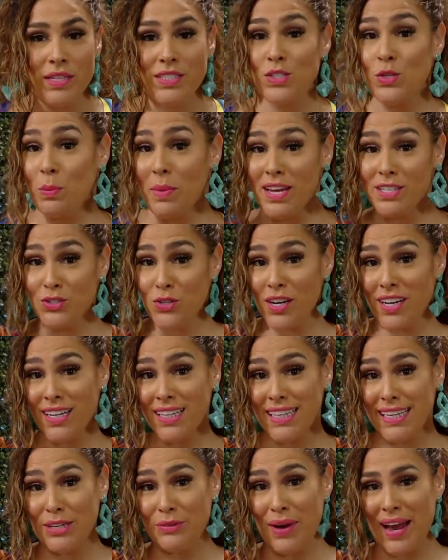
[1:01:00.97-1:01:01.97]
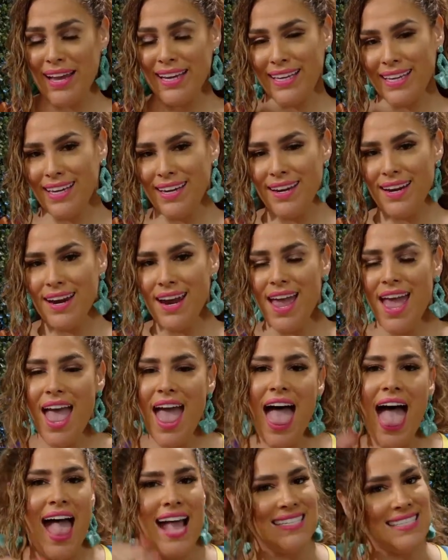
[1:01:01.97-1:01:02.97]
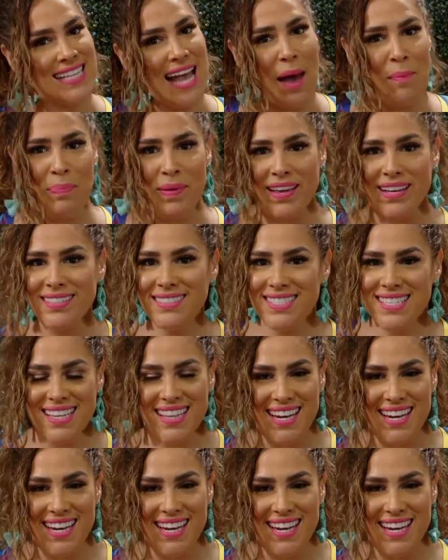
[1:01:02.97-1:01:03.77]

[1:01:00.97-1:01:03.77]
So make sure to click right here and tap into the